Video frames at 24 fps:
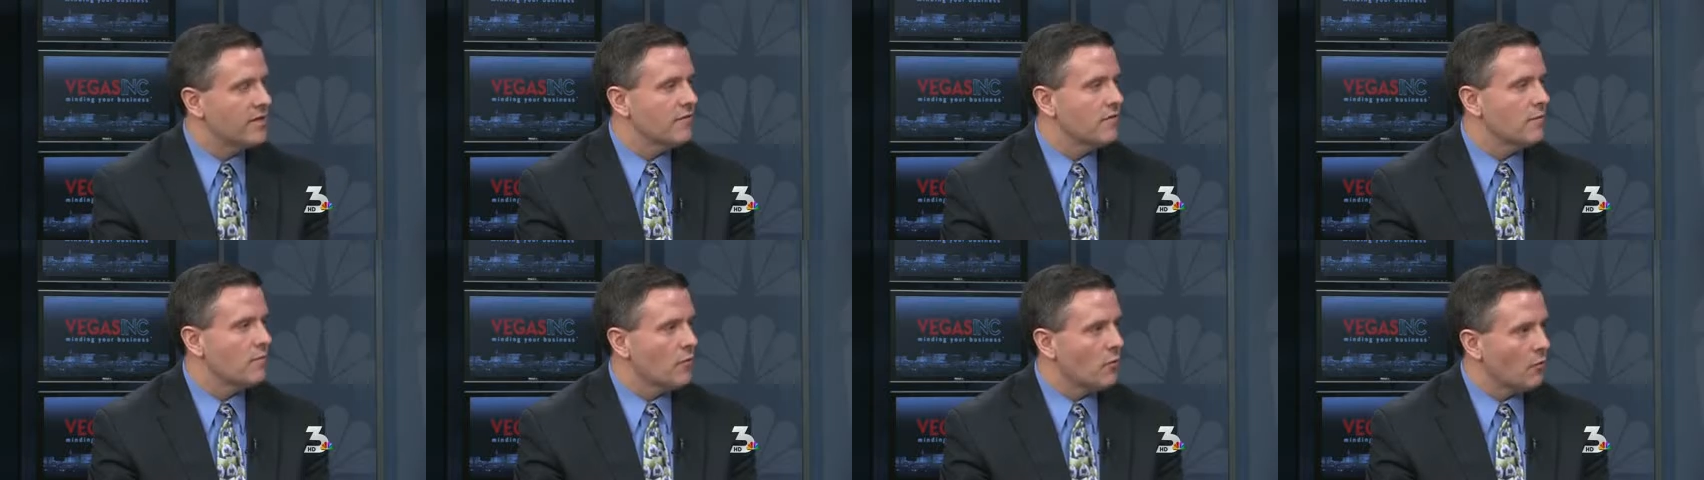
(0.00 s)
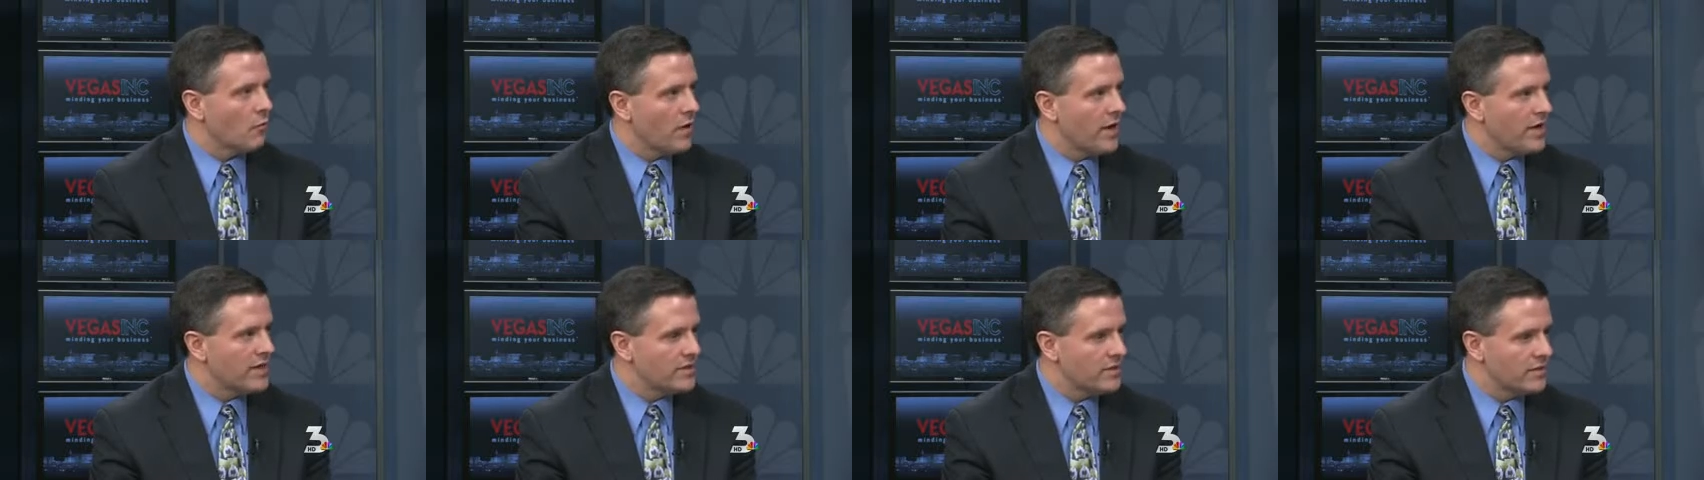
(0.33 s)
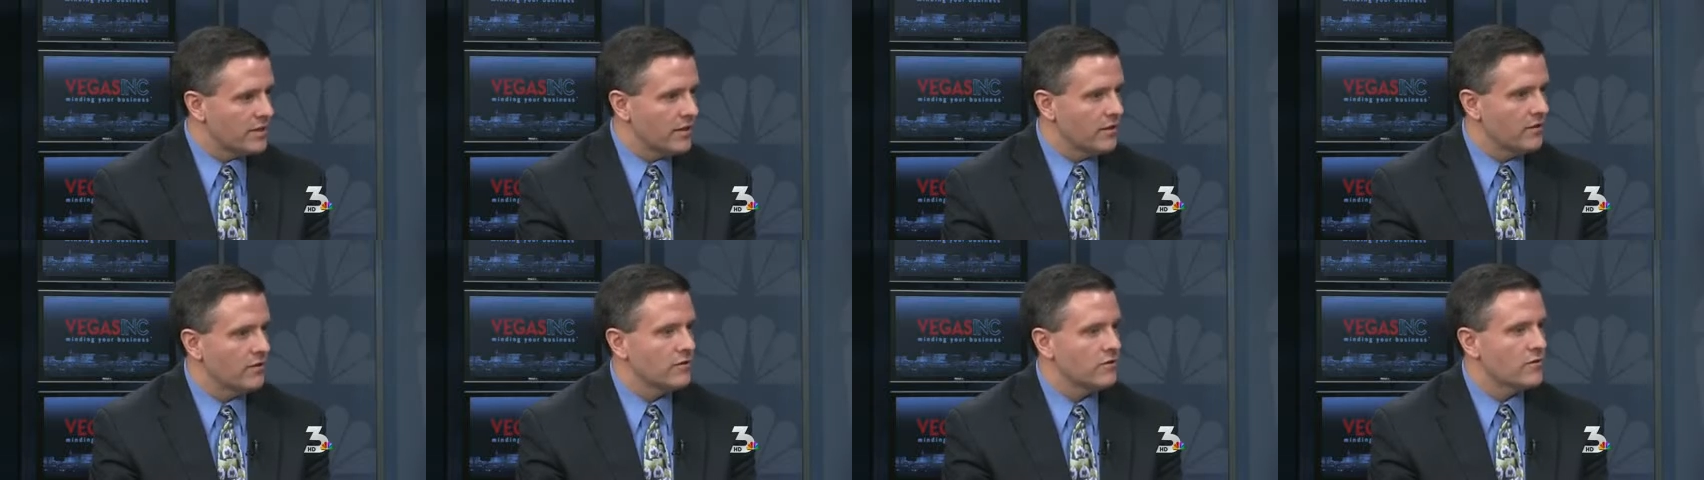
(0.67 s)
give them the right
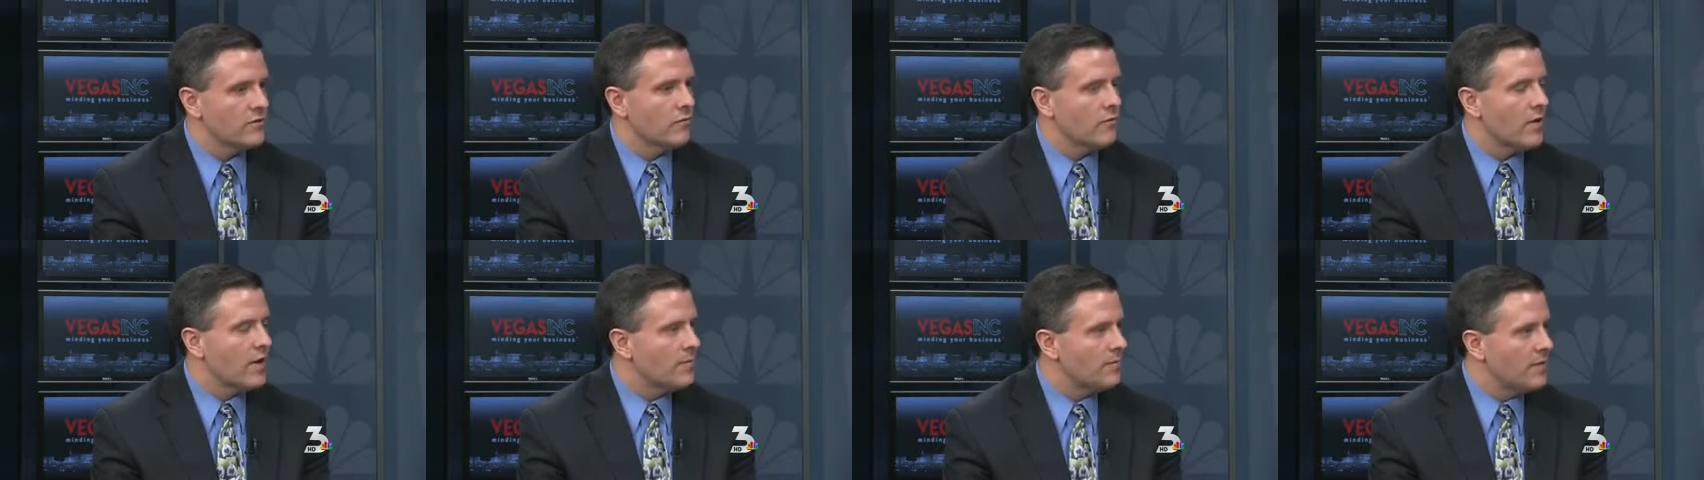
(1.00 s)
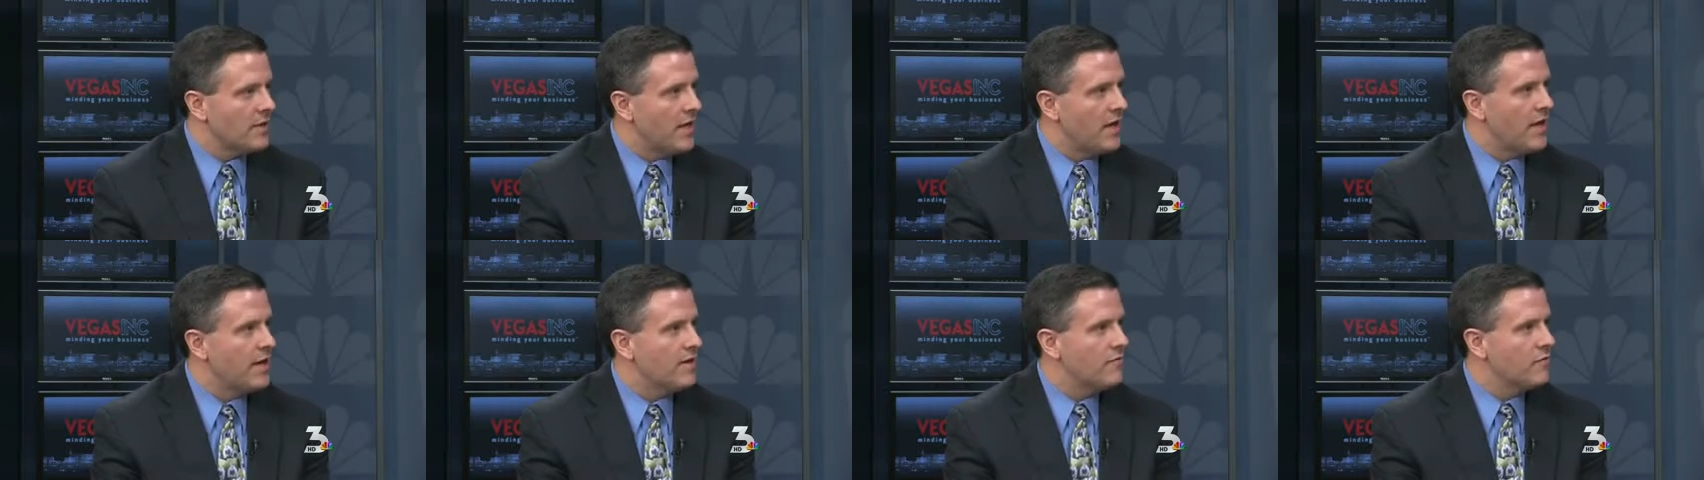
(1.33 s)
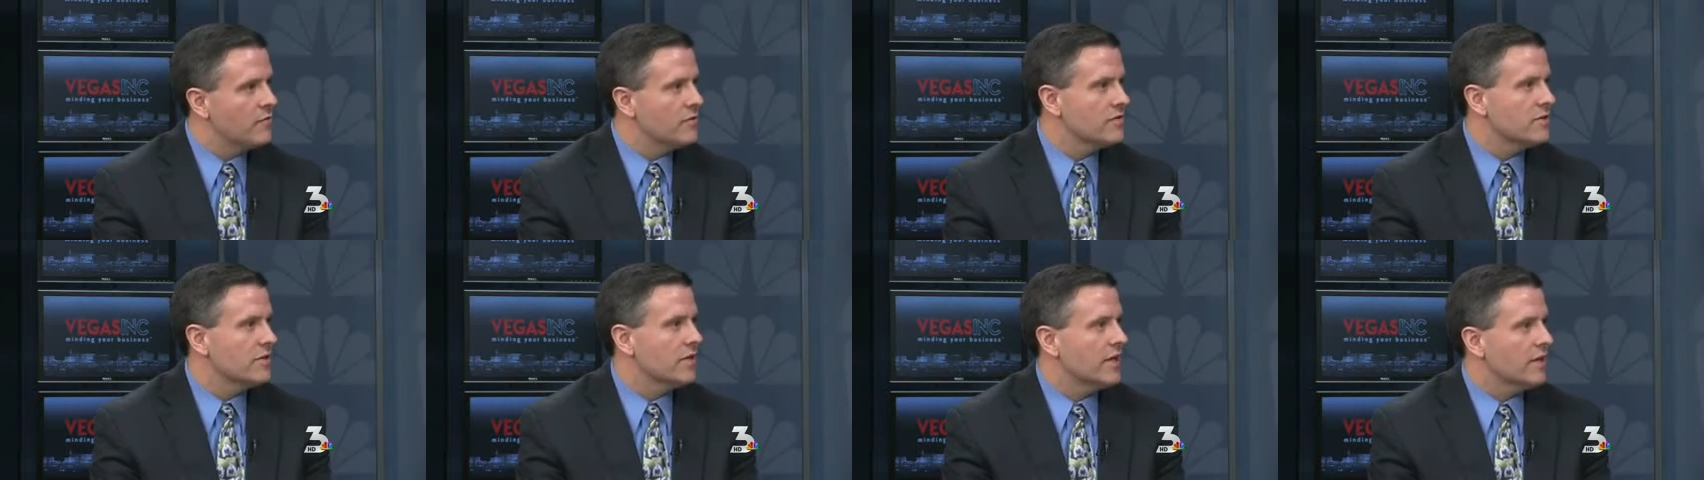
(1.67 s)
skills, the right
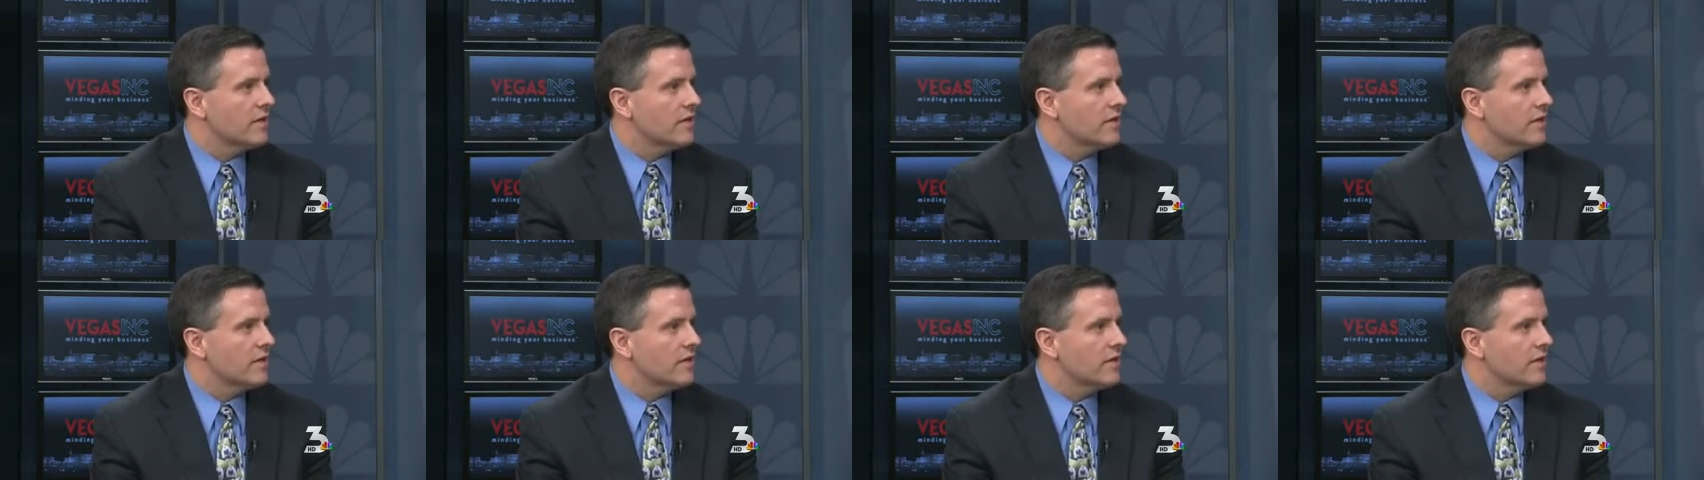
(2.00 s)
behaviors,